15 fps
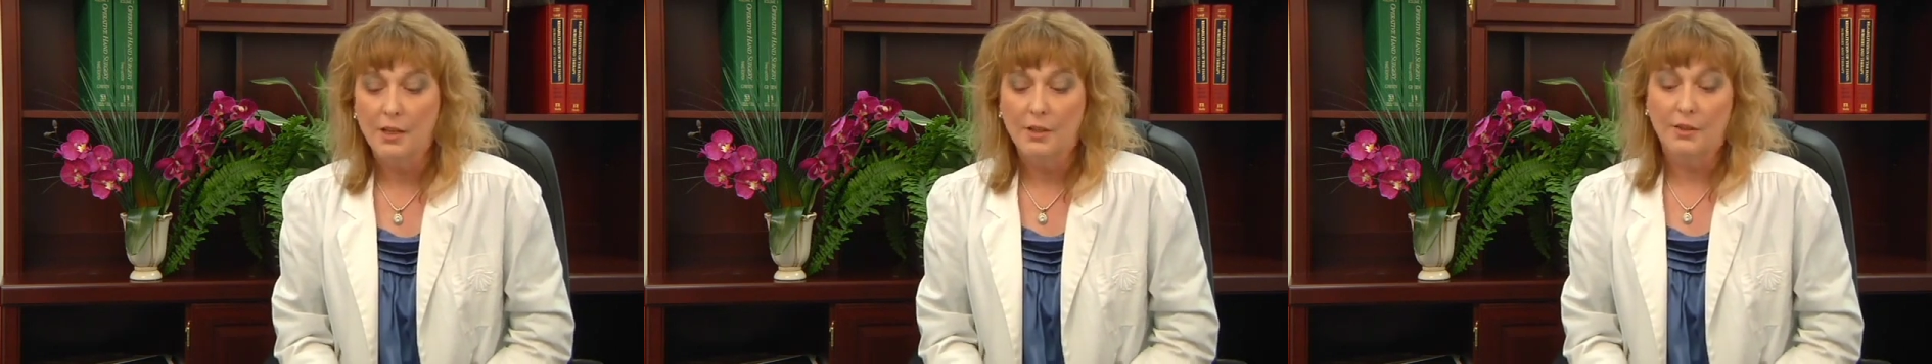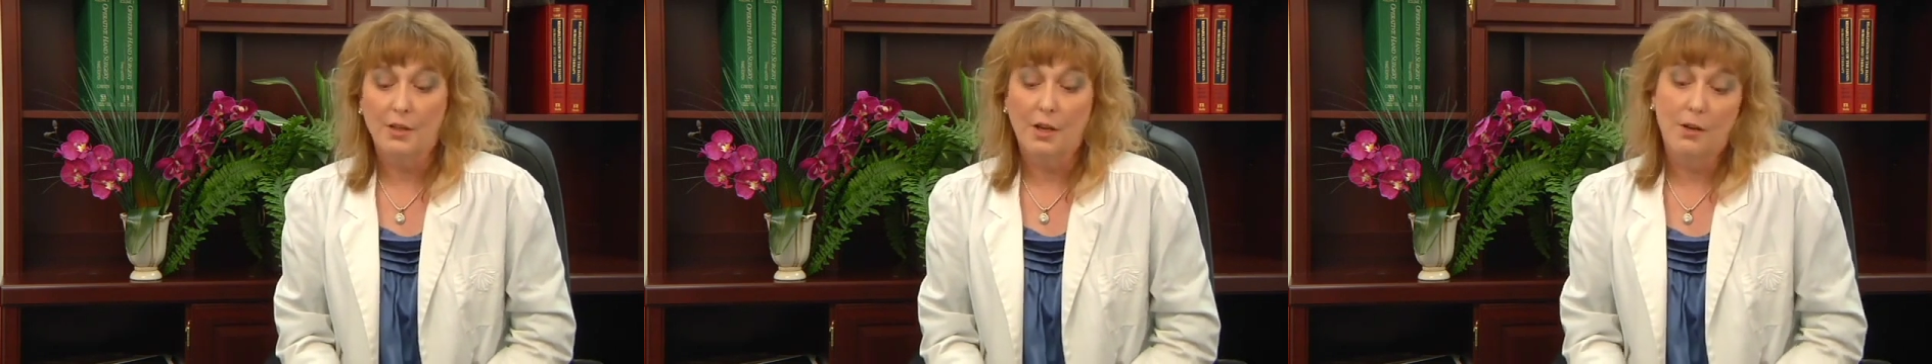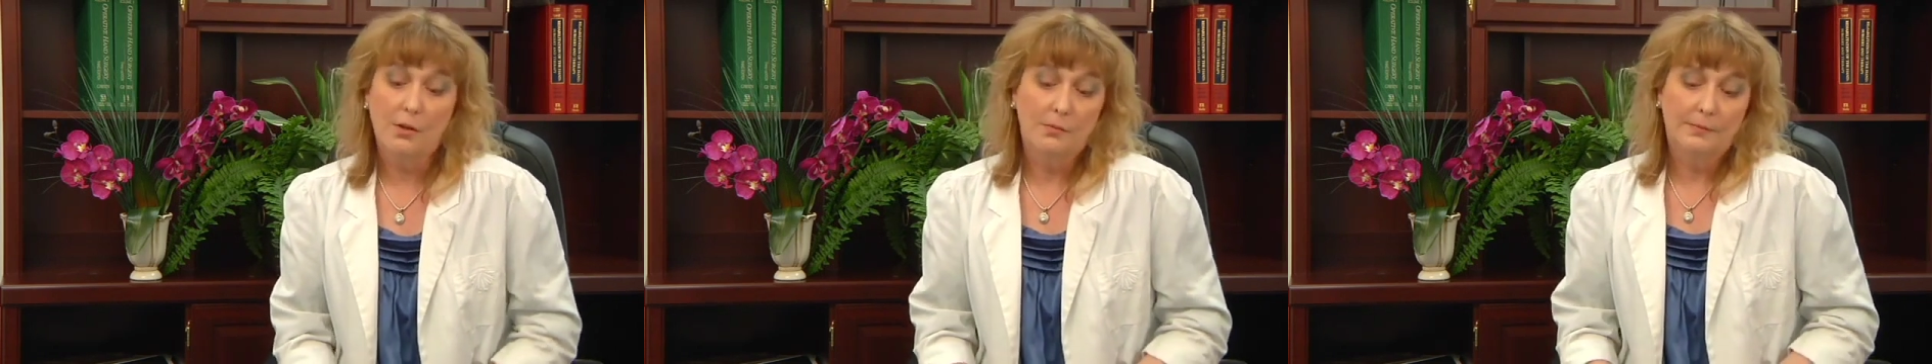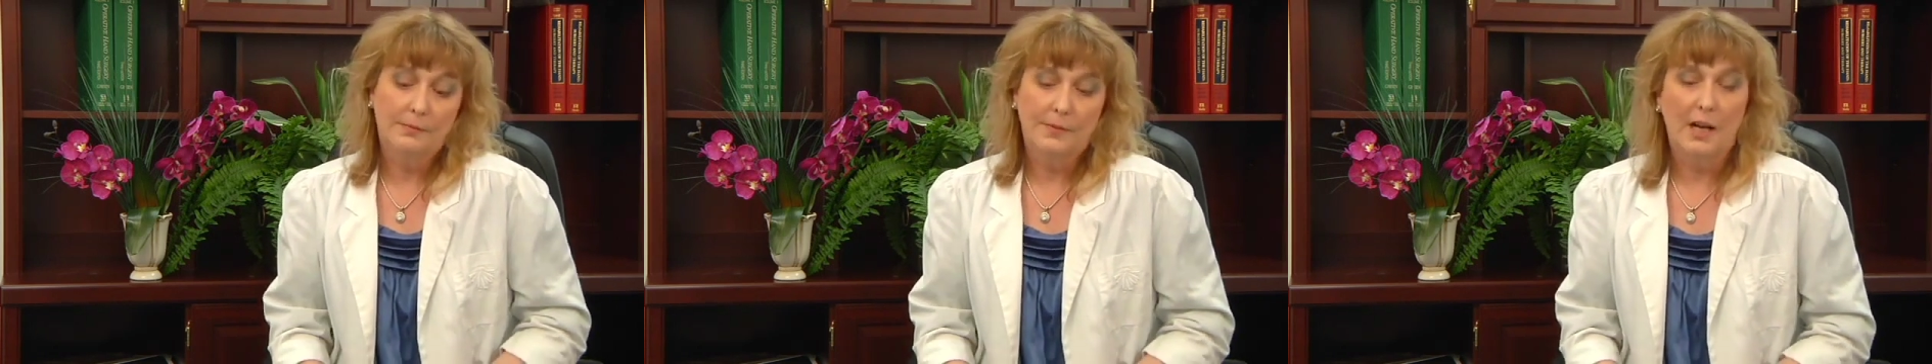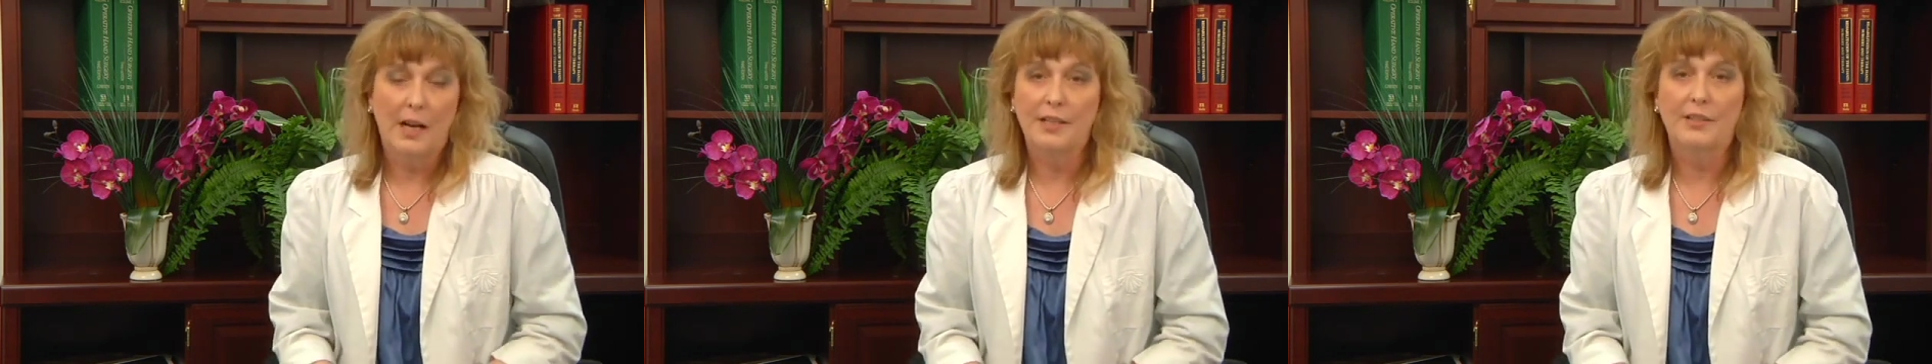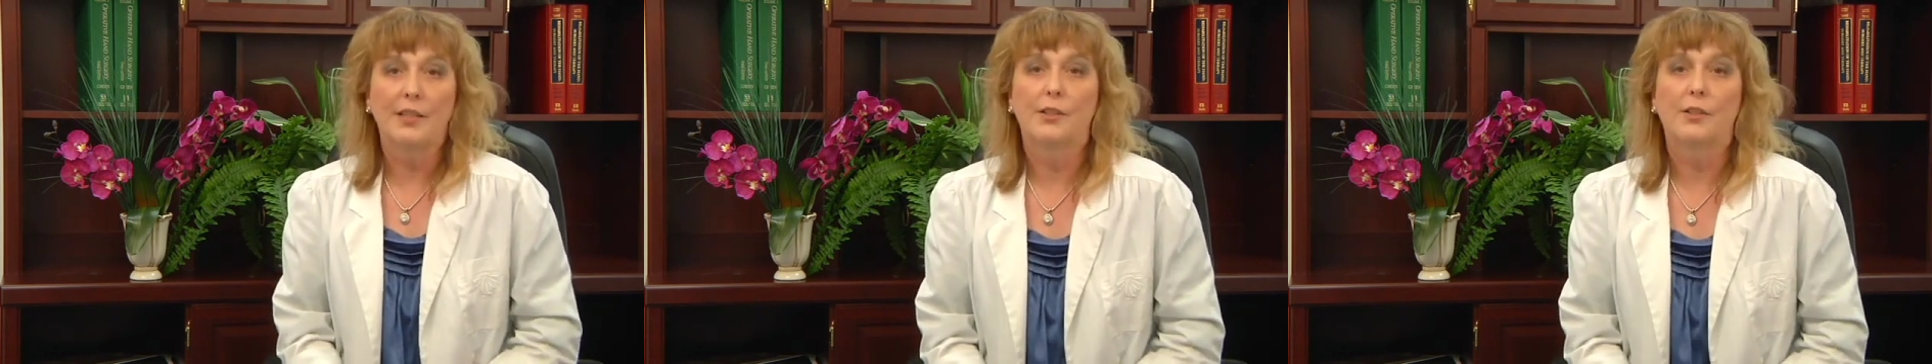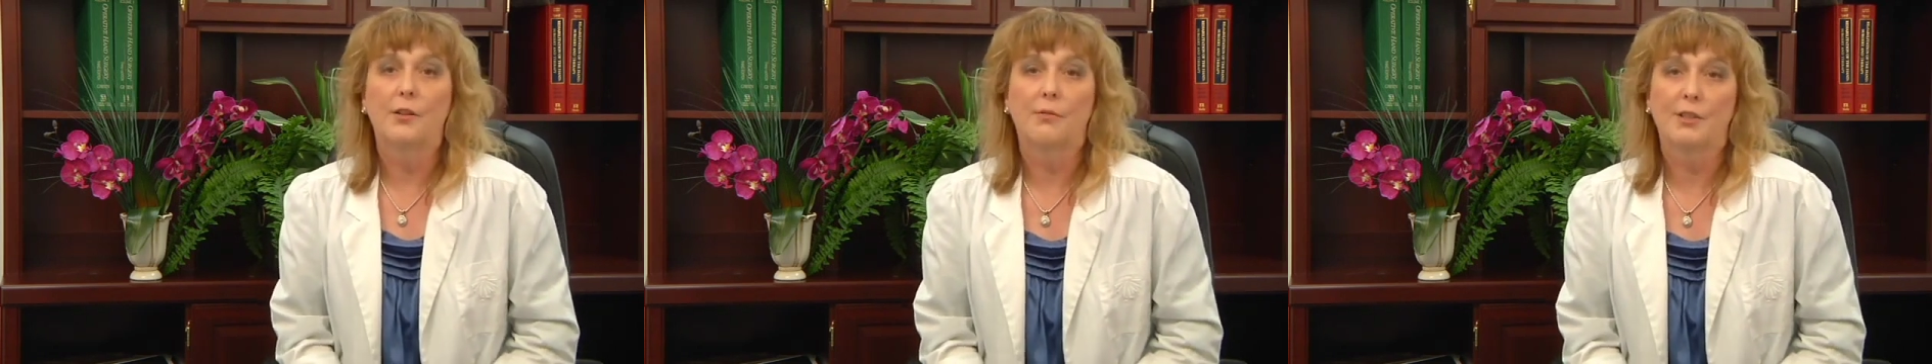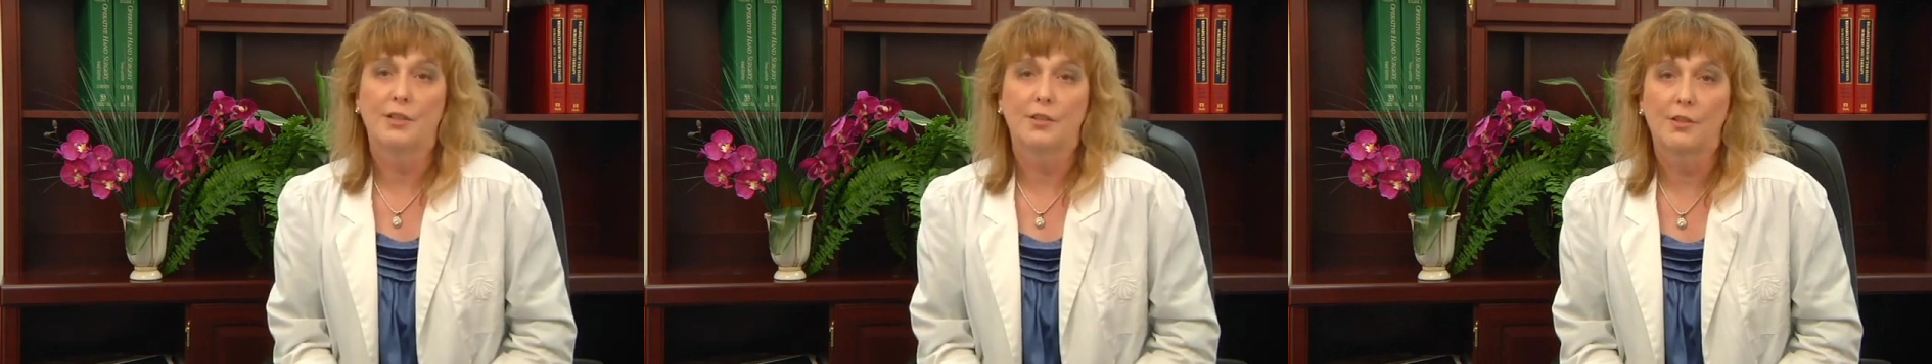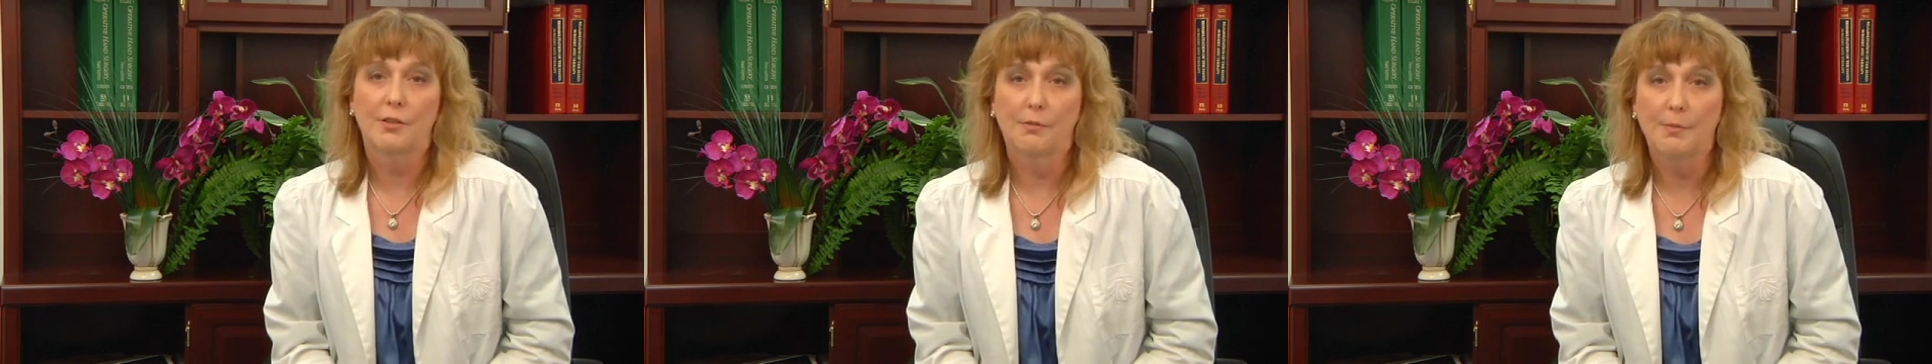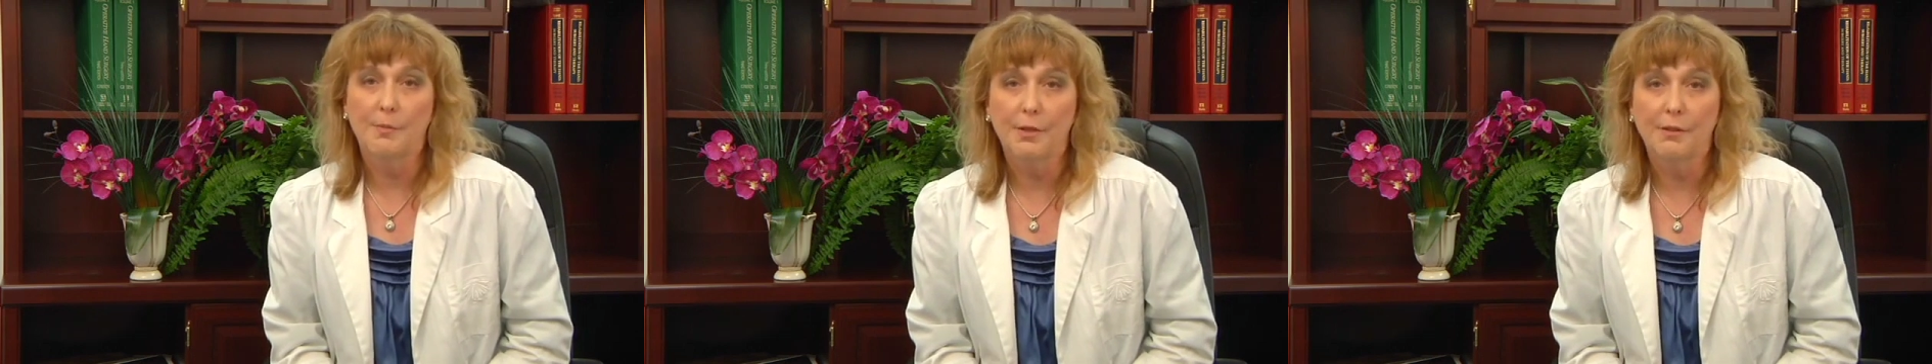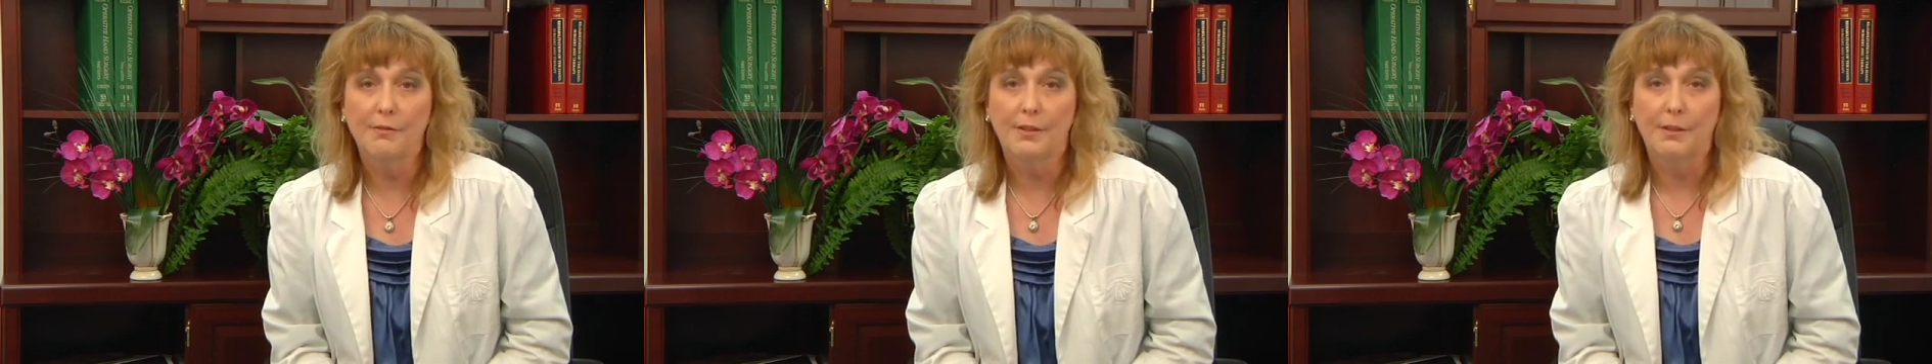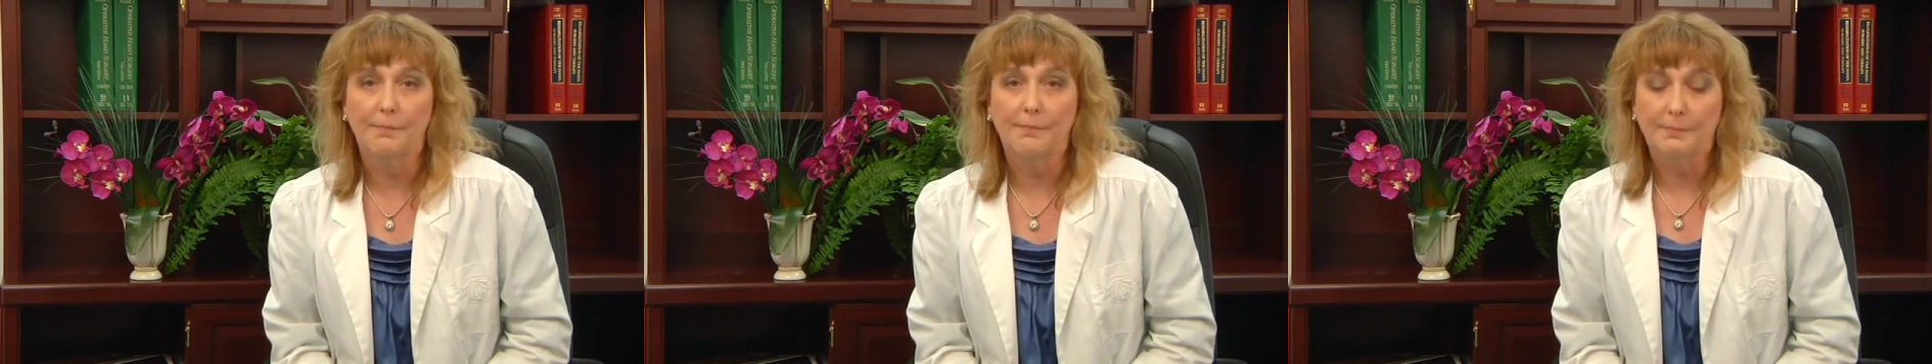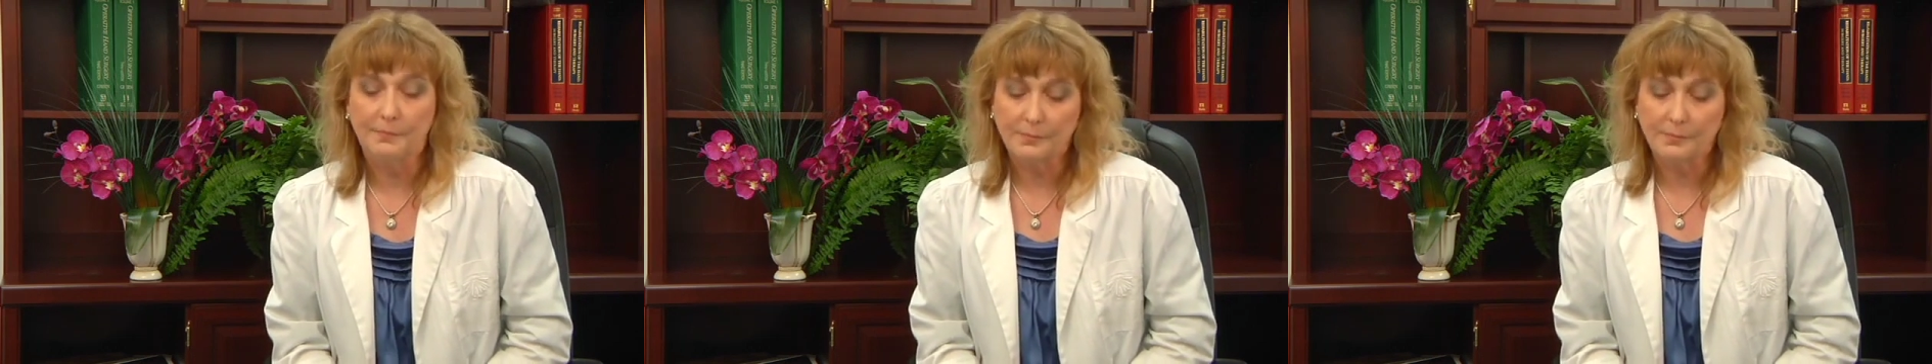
so I see no reason to remove them.